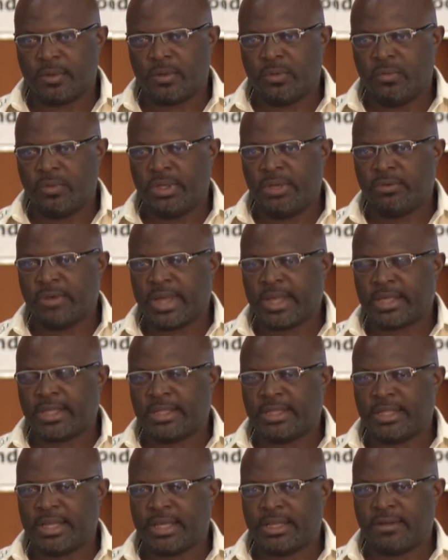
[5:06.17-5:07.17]
We
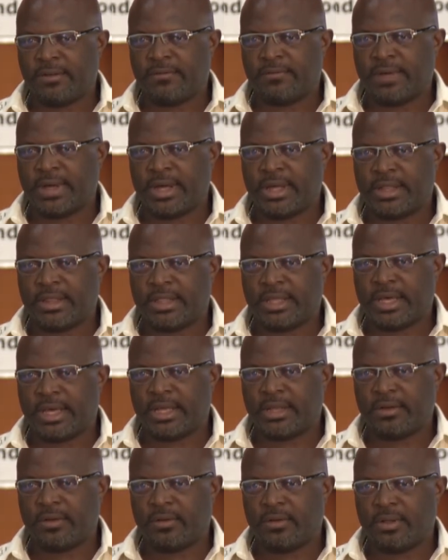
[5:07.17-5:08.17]
reckon that, in fact,
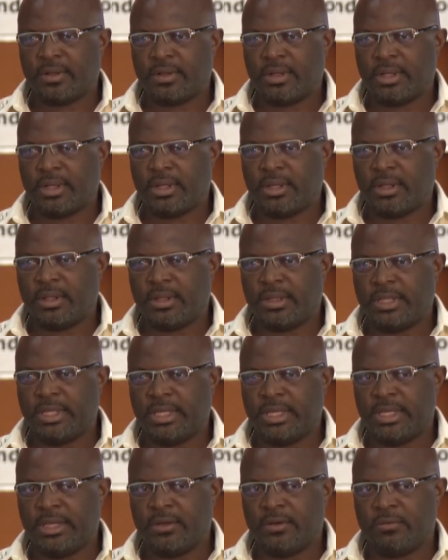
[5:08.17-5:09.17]
that
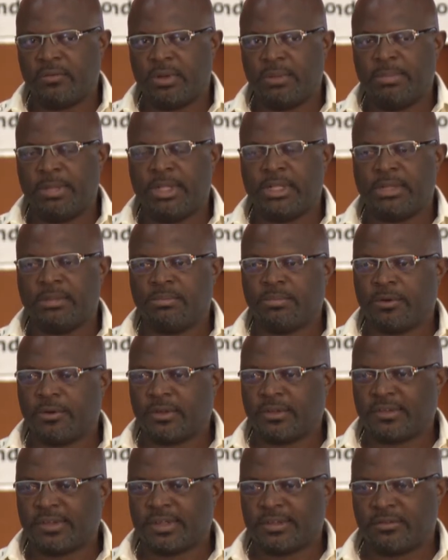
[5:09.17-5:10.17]
the rebuilding
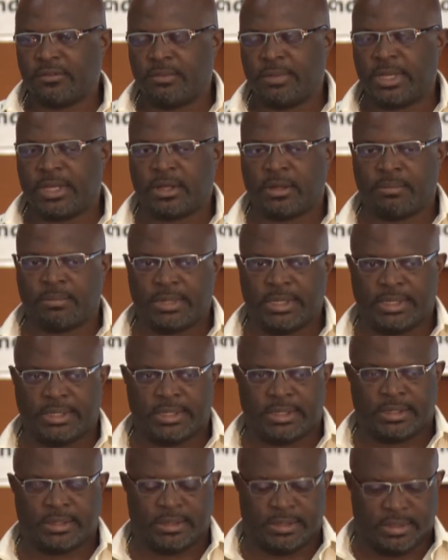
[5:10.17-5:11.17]
process will be
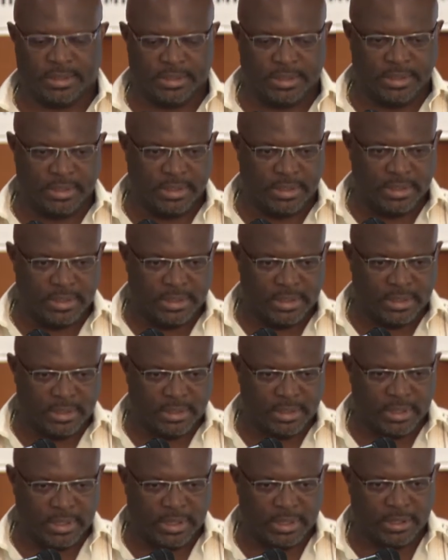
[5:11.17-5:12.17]
completed
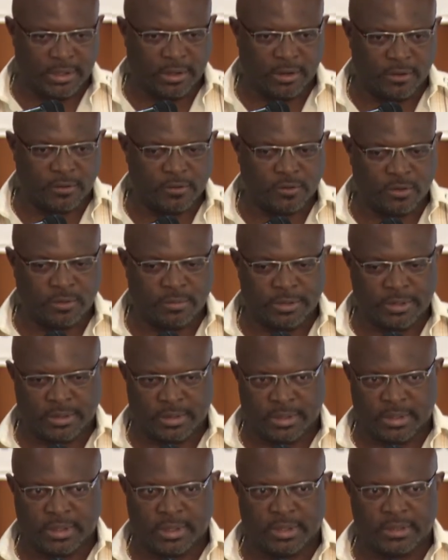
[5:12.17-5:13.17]
in October
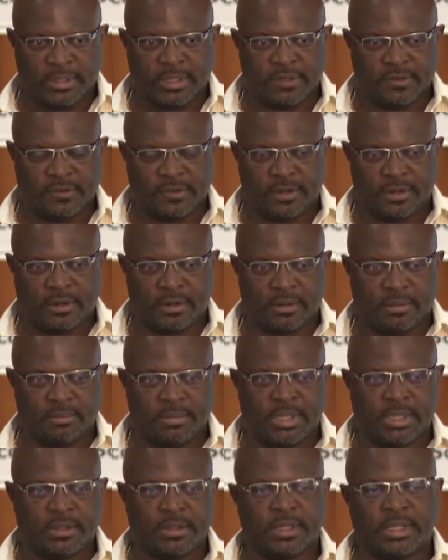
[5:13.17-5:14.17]
this year,
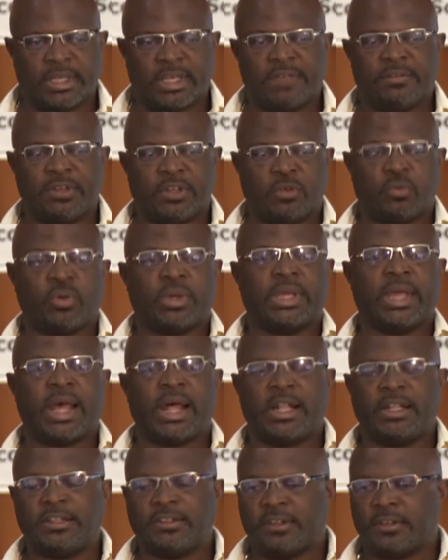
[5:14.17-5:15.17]
given the
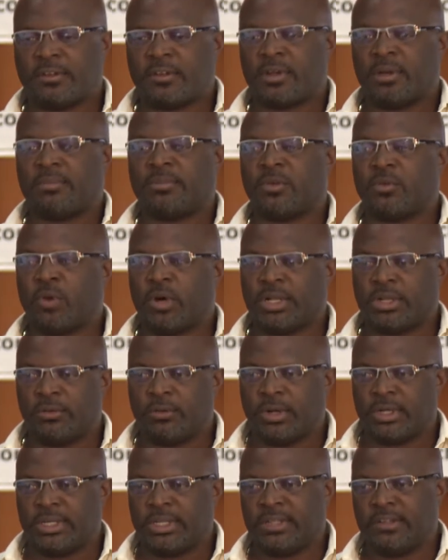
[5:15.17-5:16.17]
realities in terms of
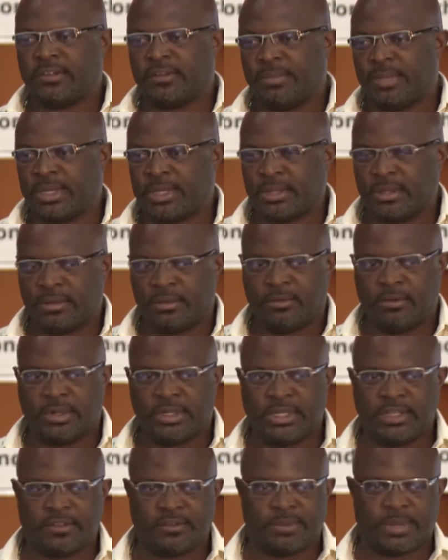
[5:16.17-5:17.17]
what needs
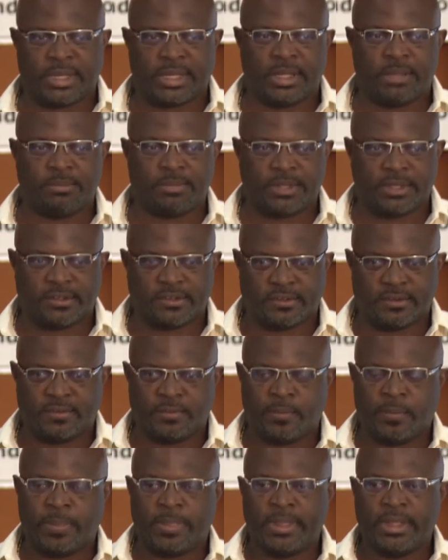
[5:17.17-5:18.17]
to be accomplished.
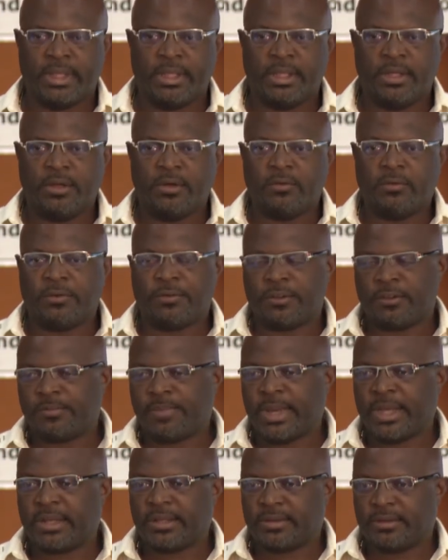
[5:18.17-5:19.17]
With
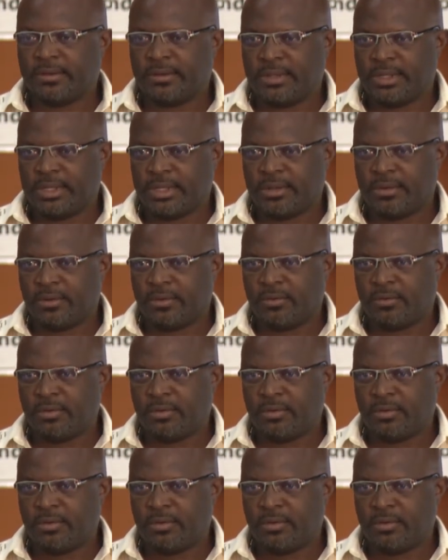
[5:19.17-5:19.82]
respect to the